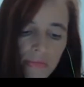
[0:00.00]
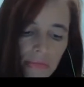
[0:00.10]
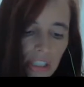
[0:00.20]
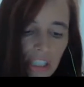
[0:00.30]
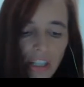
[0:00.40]

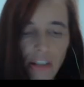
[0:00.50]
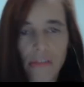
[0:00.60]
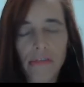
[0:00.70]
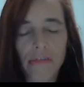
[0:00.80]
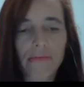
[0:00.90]
yeah,
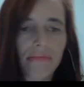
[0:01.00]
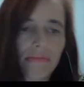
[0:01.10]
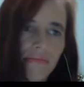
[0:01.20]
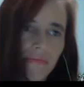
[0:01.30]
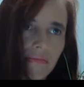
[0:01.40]

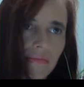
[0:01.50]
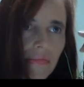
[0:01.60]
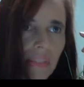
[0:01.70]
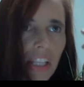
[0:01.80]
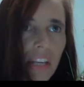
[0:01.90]

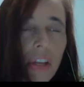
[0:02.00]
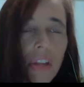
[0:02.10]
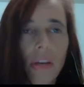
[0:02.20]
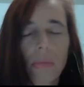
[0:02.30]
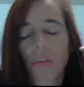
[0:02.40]
giving
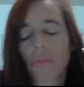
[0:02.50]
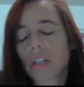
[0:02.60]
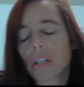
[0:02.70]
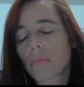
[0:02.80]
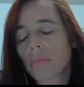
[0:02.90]
them a
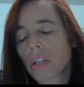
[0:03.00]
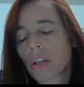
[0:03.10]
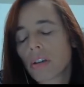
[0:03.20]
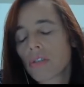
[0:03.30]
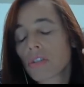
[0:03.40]
thrill
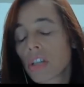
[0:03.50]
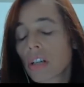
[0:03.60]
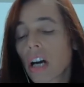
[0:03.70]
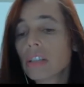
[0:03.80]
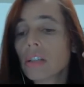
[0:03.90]
because
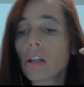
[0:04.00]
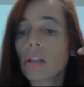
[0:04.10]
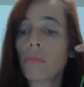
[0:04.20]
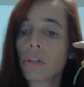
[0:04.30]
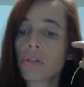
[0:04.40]
they're
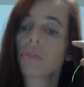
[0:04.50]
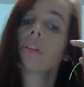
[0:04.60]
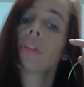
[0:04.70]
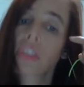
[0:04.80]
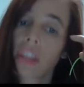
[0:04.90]
anonymous, or
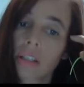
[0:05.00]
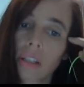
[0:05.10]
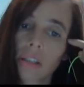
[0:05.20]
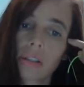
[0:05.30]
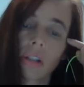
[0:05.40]
they think
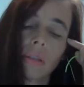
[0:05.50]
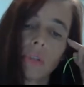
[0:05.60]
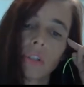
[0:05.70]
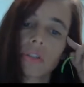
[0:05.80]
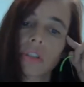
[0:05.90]
they're
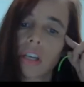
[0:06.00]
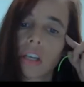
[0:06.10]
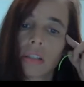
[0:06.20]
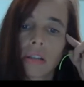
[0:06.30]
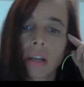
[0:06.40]
anonymous
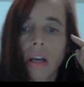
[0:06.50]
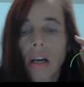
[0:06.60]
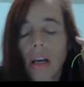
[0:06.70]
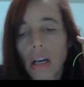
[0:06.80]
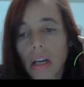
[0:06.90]
in
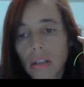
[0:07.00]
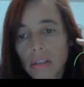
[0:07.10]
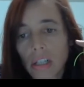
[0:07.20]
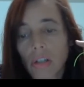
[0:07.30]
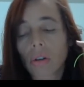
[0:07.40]

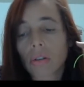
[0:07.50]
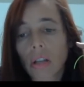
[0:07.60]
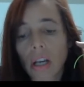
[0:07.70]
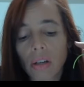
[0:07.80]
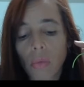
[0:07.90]
their
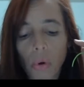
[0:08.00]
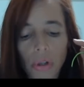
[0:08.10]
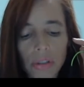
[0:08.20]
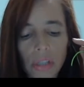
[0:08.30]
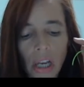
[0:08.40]
online
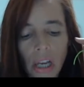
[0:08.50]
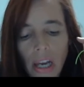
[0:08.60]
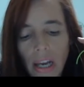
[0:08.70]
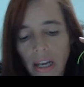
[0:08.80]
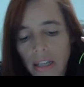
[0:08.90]
world,
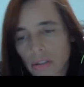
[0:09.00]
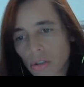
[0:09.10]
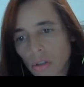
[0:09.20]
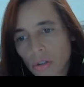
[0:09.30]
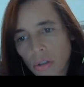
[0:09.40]
and
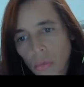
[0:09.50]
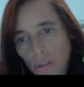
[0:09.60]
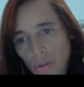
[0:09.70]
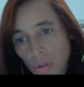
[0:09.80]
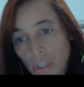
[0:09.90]
so they
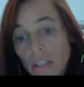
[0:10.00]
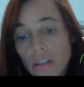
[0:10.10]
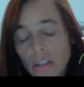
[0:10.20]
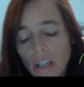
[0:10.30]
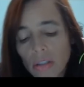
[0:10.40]
want to
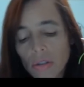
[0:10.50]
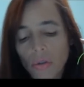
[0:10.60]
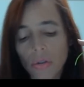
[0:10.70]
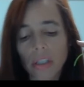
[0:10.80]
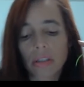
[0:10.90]
insult
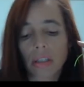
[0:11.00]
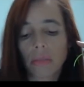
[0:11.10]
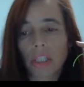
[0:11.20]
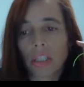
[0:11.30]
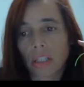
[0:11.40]
or
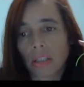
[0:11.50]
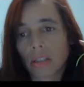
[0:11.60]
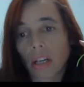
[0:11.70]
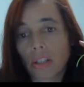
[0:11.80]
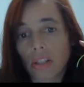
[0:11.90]
intimidate
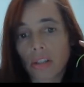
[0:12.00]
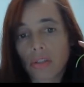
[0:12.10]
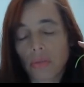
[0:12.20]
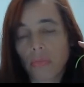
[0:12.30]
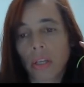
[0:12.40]

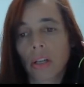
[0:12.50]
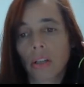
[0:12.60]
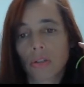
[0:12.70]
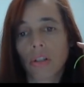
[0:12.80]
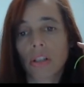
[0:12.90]
others.
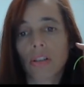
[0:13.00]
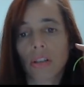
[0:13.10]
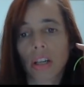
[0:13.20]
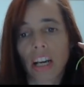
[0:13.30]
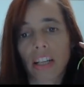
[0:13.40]
So these
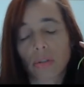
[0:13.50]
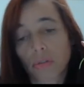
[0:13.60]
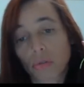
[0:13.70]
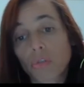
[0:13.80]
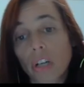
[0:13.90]
are kind of
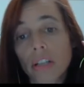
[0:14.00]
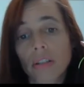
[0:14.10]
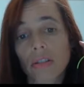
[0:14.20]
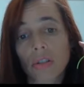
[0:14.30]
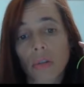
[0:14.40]
the
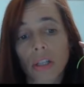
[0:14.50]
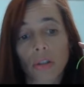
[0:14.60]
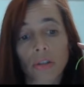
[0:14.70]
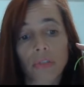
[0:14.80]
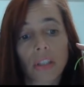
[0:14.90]
reasons quite
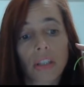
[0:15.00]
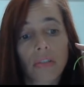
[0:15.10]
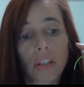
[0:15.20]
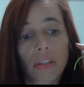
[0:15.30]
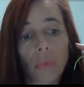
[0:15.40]
often
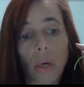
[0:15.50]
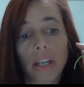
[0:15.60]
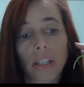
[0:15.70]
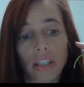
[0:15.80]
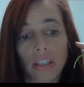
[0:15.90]
giving why
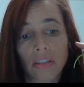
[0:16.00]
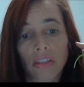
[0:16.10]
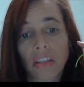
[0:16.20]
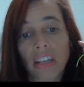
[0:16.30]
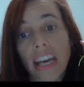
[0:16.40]
there
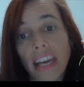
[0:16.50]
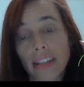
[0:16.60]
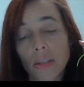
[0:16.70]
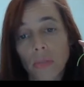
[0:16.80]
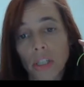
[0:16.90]
is
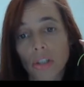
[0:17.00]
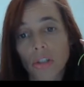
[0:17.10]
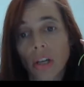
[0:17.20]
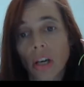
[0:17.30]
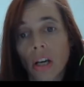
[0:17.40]
hate speech.
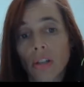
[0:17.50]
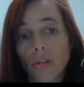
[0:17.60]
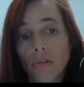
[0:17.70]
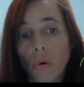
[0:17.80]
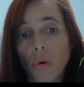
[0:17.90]
So
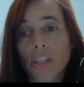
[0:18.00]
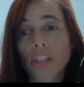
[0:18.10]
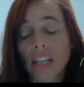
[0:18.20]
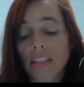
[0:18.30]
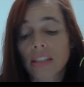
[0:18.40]
of course,
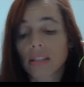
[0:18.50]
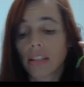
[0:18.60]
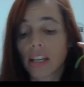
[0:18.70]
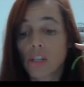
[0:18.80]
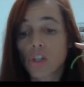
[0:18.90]
that's
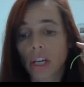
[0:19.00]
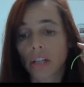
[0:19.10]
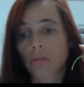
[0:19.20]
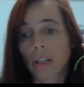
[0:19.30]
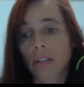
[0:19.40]
in
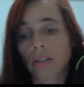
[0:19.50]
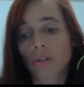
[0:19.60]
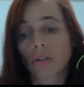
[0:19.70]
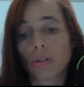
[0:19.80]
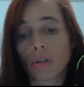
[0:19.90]
general,
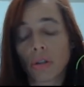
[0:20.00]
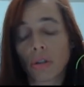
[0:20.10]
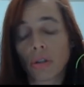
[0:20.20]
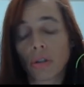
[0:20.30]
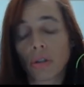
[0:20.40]
that's not
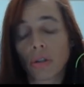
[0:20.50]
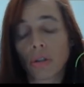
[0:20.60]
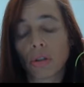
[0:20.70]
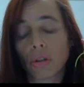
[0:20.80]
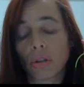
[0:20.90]
only for
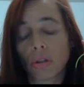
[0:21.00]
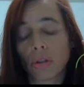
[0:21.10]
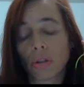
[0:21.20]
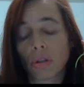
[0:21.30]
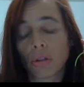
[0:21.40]

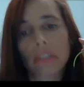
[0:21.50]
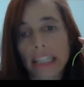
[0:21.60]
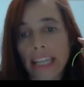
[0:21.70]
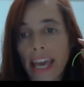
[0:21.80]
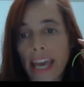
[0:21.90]
games
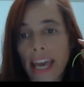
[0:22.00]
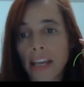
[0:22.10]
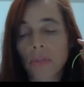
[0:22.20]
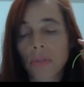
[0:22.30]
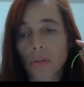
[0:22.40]
or
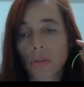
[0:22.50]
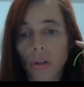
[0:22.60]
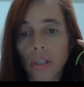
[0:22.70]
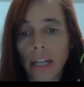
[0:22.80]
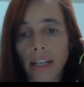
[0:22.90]
online
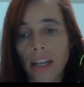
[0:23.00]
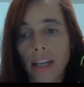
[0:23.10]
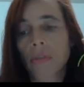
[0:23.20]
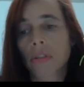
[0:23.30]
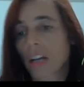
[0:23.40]
games, that's
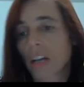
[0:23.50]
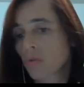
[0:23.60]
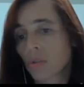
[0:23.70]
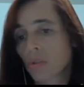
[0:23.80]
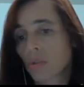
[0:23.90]
for social
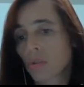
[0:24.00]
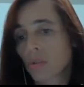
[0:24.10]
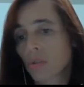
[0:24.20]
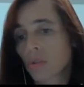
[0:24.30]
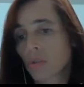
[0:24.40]

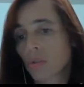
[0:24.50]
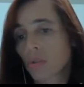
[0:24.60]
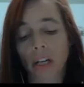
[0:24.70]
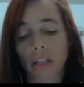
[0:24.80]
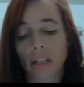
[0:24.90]
networks as
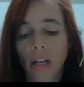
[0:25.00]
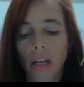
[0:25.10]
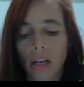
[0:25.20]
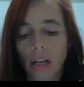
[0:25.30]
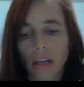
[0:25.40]
well,
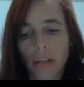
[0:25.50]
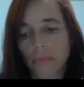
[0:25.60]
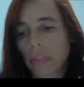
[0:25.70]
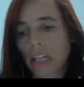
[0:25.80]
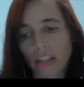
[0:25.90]

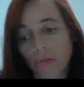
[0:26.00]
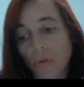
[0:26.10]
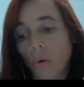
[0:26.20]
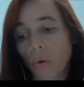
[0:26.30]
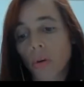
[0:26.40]
and
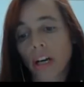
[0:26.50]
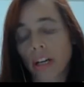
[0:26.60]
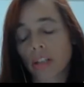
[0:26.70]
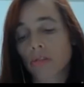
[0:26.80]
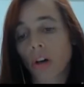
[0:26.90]
for all
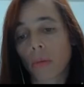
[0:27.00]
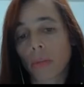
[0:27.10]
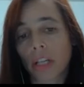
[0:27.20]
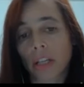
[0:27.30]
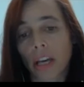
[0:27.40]
kind of
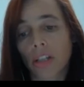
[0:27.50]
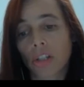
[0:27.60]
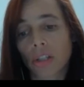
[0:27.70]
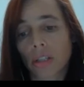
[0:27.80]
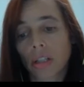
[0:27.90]

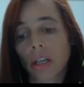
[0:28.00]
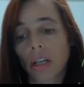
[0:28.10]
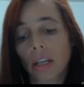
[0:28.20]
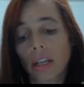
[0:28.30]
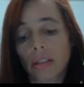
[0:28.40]
communication
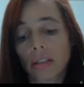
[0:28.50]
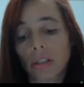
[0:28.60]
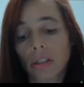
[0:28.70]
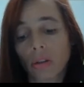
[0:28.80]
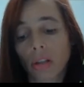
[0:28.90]
in
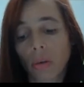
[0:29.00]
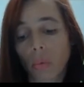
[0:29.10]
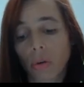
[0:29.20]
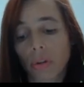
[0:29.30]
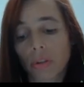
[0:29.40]
the online
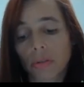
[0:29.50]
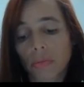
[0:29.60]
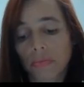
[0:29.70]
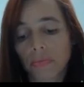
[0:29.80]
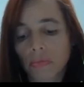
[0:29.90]
world,
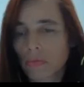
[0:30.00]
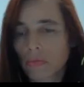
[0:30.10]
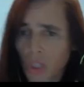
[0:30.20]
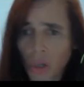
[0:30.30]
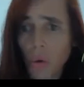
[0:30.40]

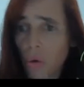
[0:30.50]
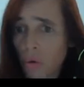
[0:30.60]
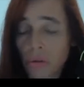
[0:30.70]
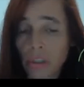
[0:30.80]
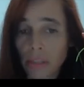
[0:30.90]
or
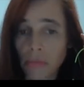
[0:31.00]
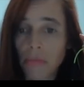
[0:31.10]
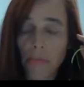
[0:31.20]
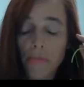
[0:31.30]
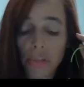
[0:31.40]
also in
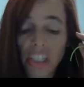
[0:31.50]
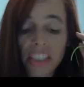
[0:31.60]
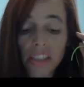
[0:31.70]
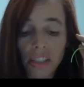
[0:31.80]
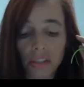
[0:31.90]

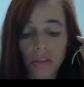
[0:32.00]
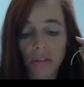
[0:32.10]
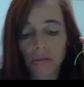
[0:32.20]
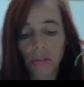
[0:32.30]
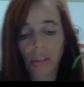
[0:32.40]
printed
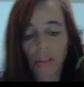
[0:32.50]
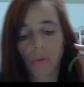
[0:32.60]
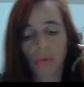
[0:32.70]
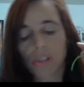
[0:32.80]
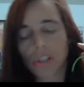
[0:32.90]

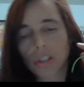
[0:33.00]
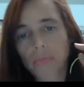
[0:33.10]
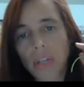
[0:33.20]
version.